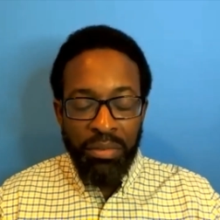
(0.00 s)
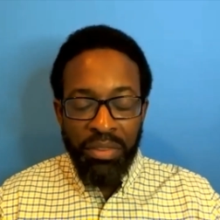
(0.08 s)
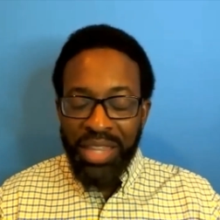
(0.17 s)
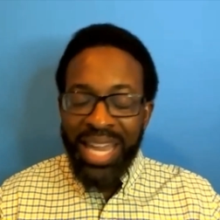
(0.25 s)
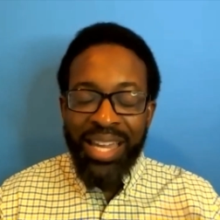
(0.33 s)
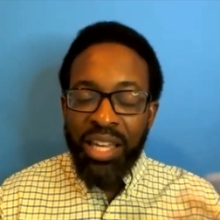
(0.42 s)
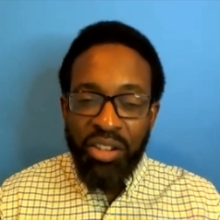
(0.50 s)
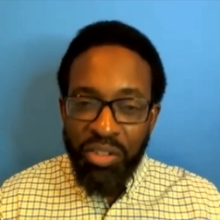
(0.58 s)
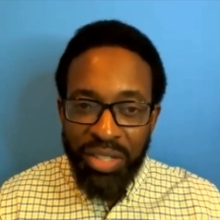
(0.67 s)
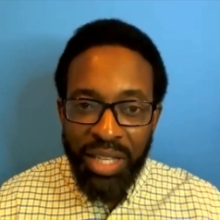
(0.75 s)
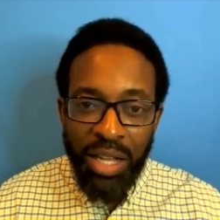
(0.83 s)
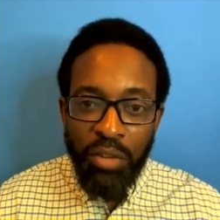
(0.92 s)
thanking
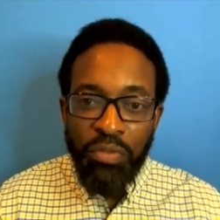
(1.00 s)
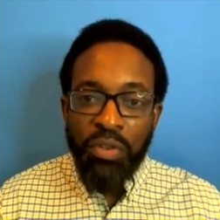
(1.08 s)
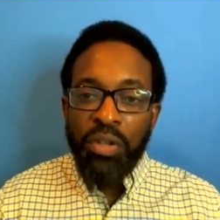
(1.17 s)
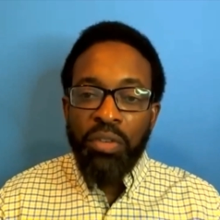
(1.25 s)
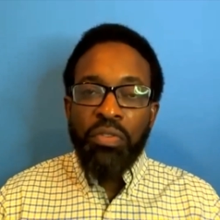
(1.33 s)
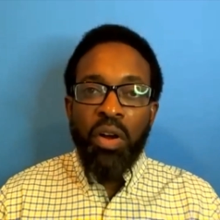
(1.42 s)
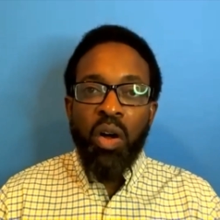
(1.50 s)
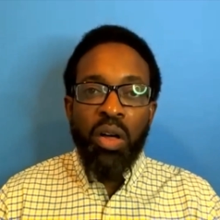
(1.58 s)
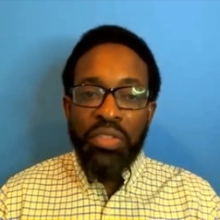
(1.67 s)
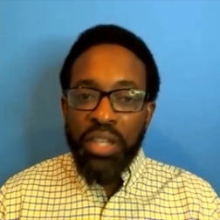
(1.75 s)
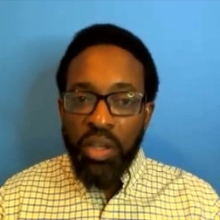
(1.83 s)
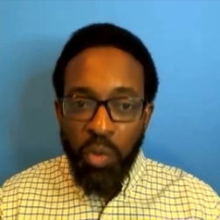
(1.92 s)
yourself for all
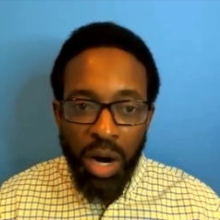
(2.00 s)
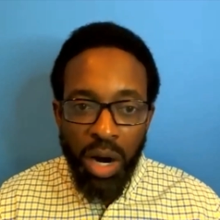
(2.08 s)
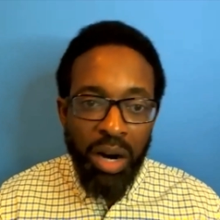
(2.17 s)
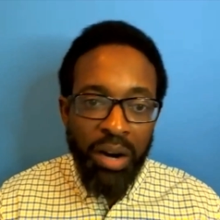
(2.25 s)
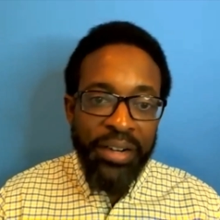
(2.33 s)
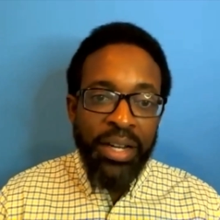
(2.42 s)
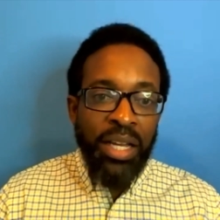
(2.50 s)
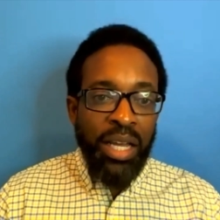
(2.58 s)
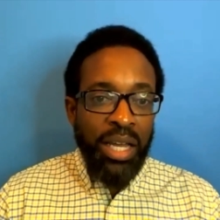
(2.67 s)
that you are, and